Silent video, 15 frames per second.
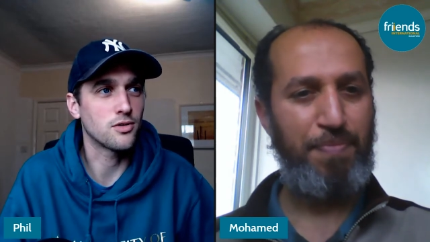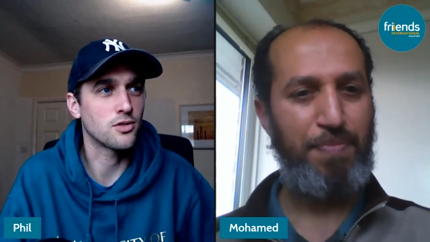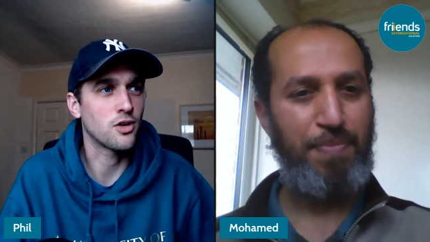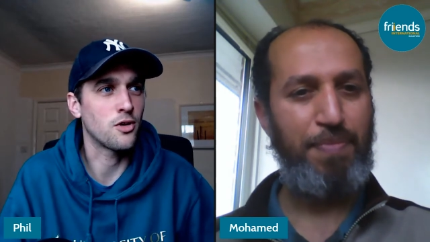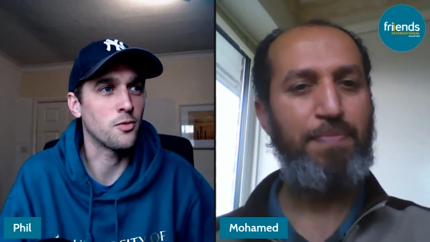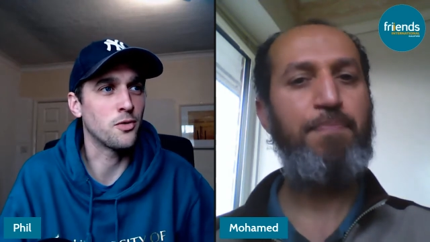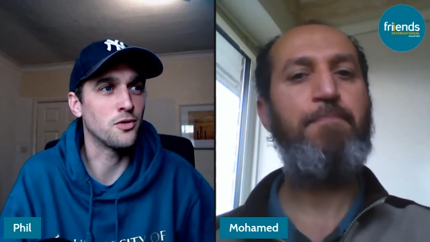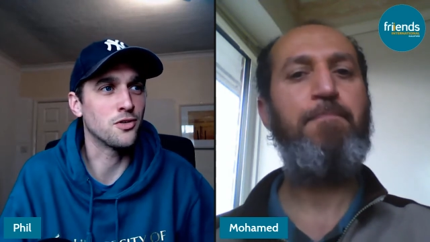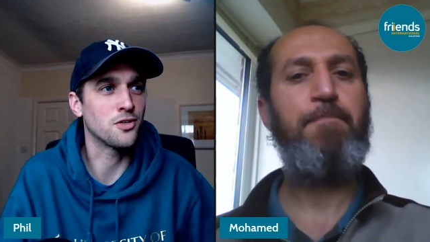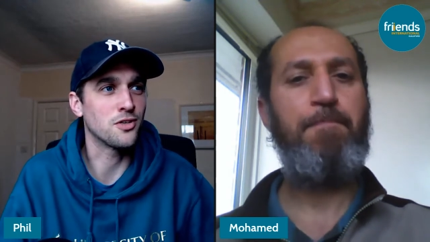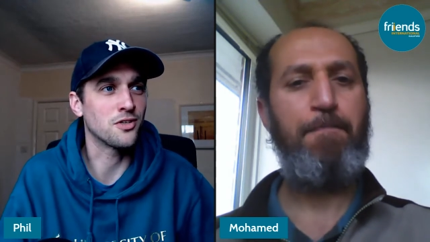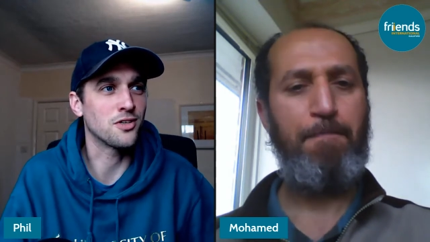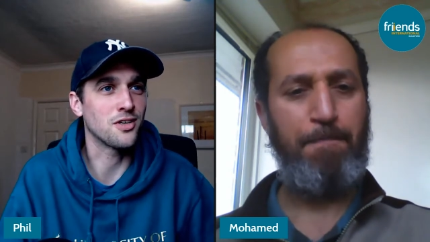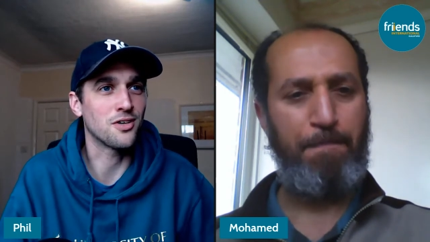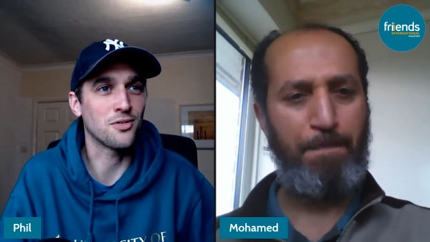Speaker 1: sermons,
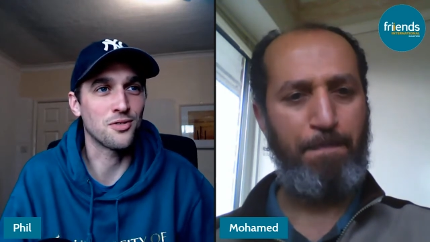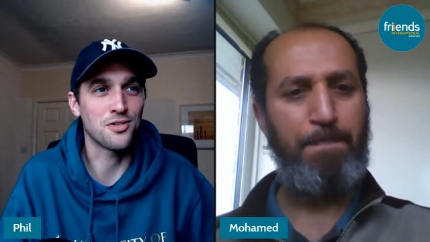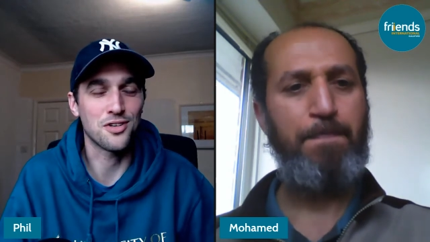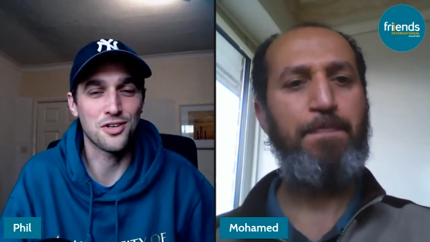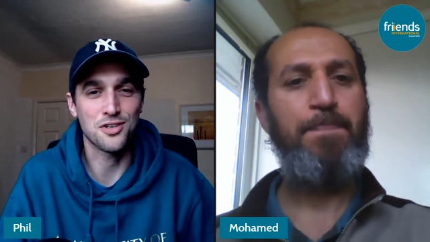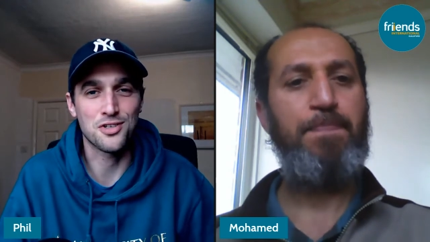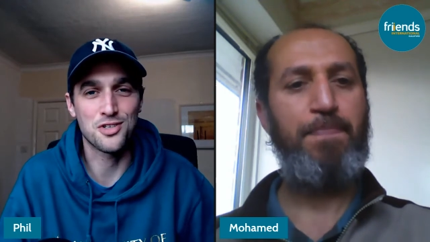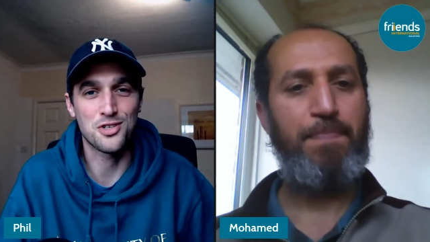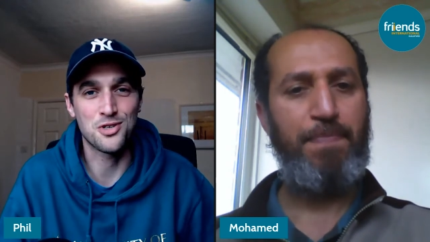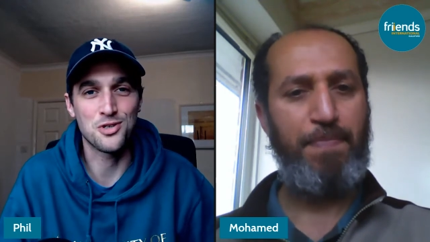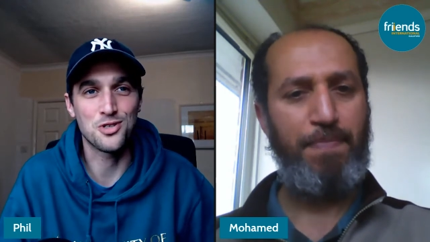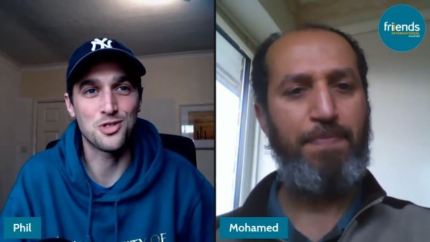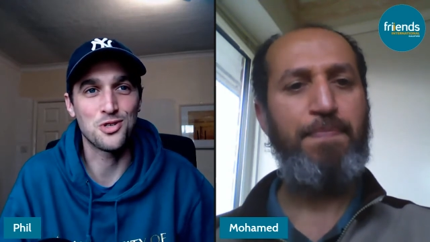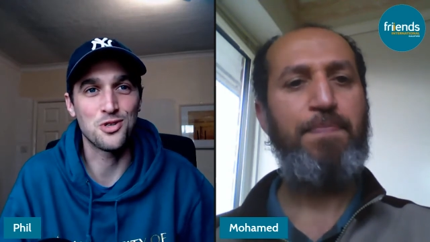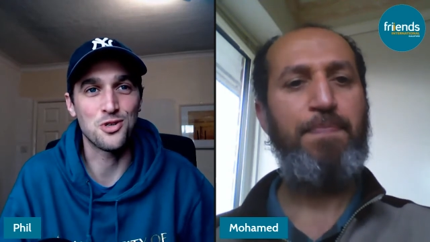doesn't he, on the
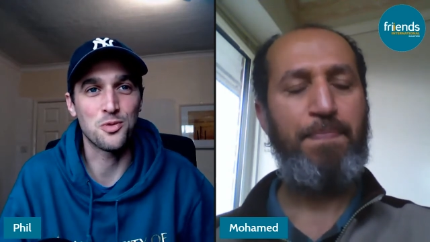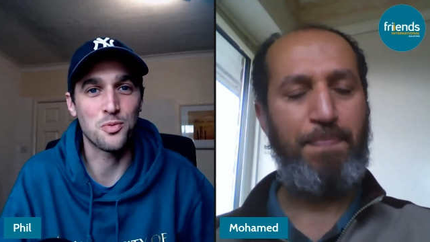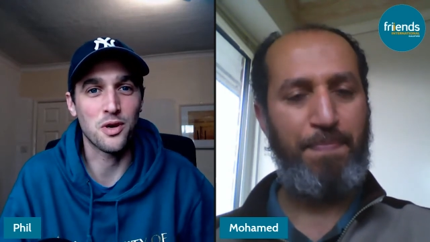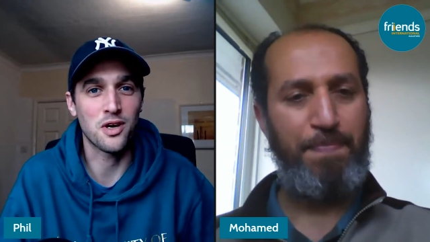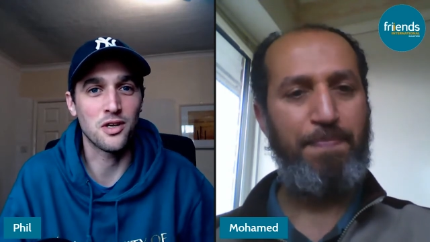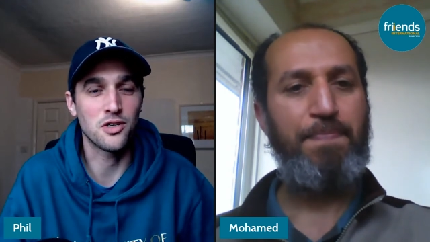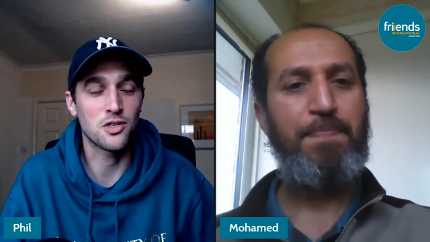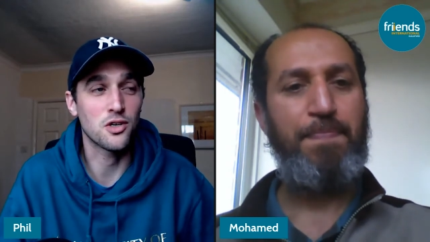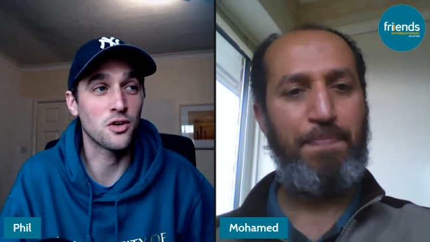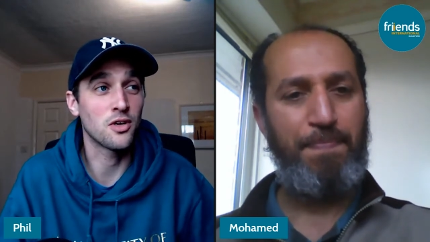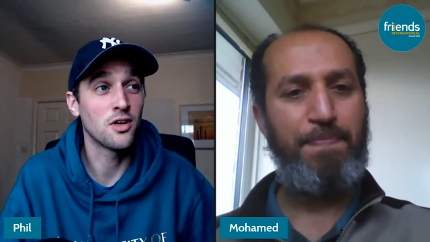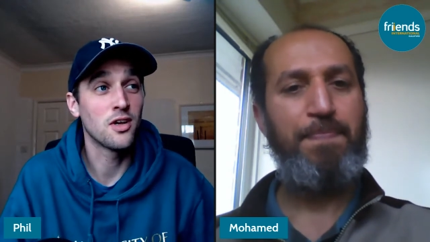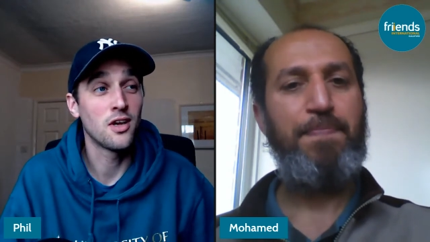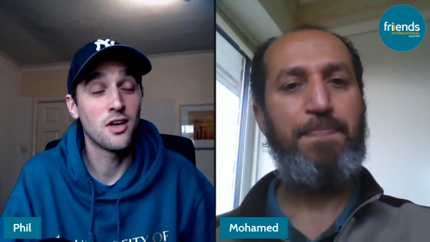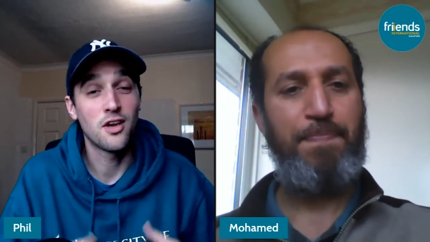Students Union page. So
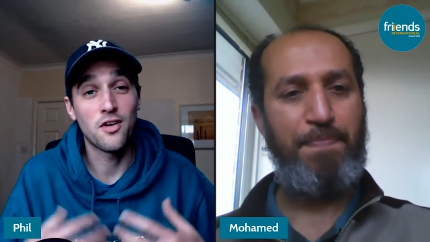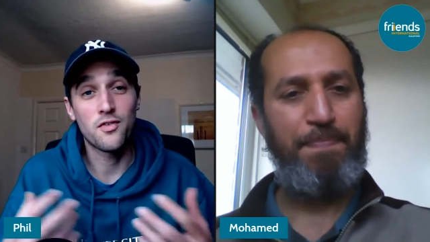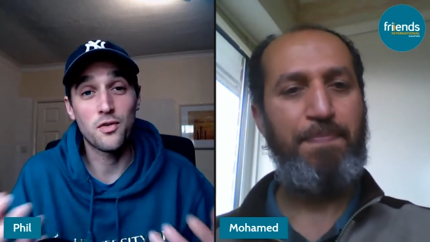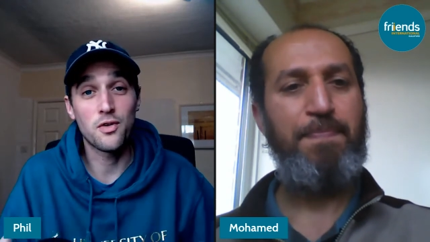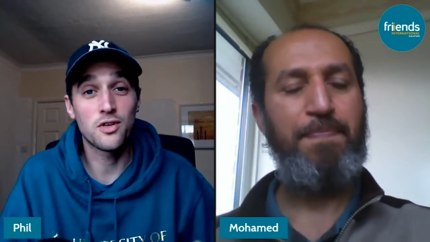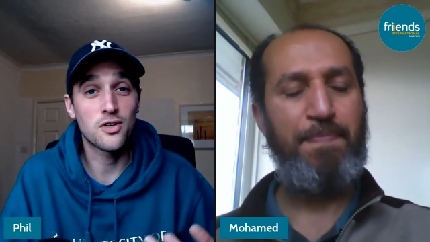if you're